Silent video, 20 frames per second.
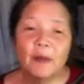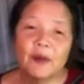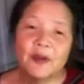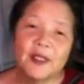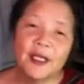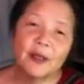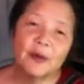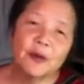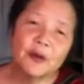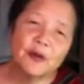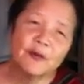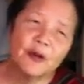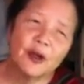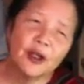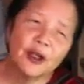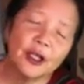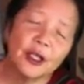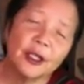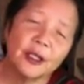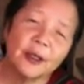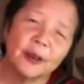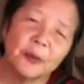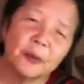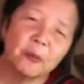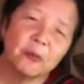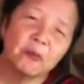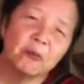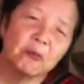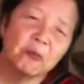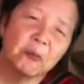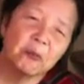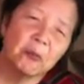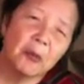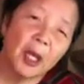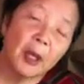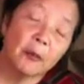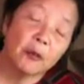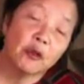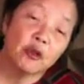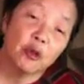sounds very
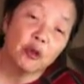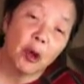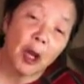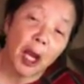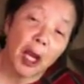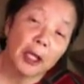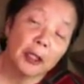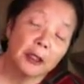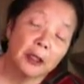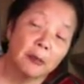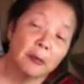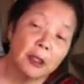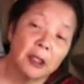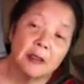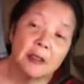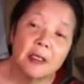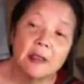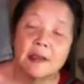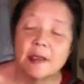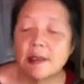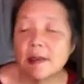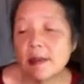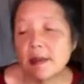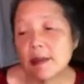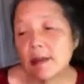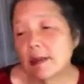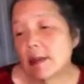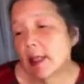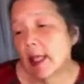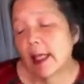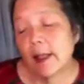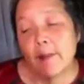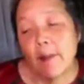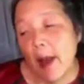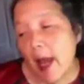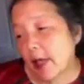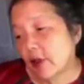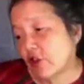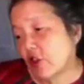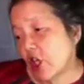abstract. I mean, is this like
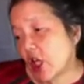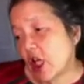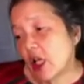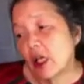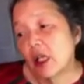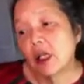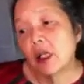matching